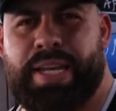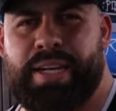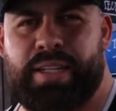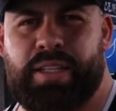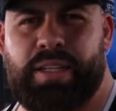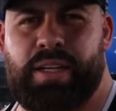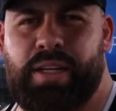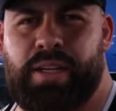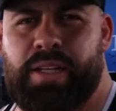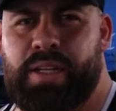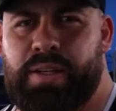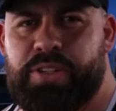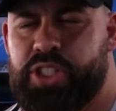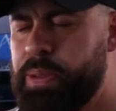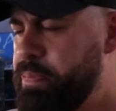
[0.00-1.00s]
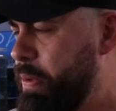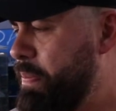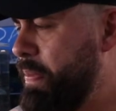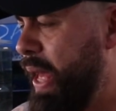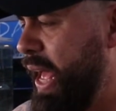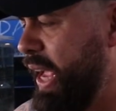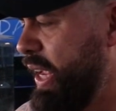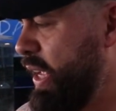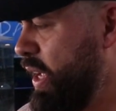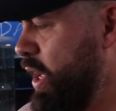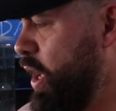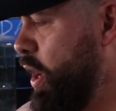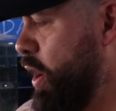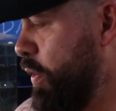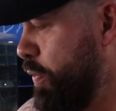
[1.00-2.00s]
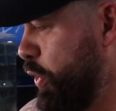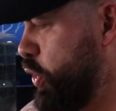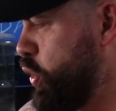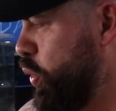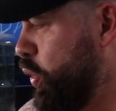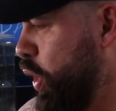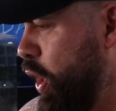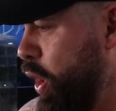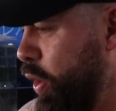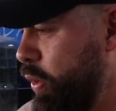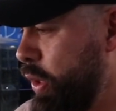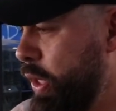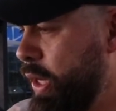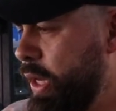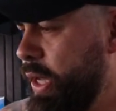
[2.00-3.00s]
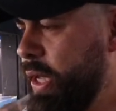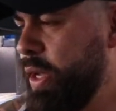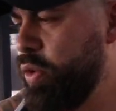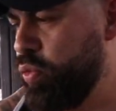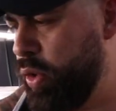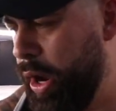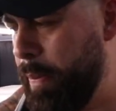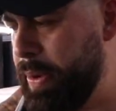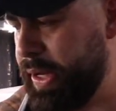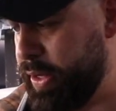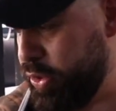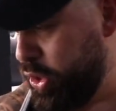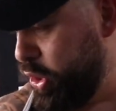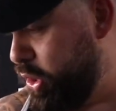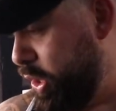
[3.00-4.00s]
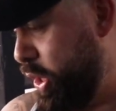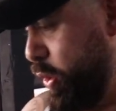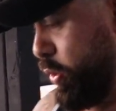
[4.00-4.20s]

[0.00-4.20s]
being in the, in the shipping bag for too long, rubbing because he's a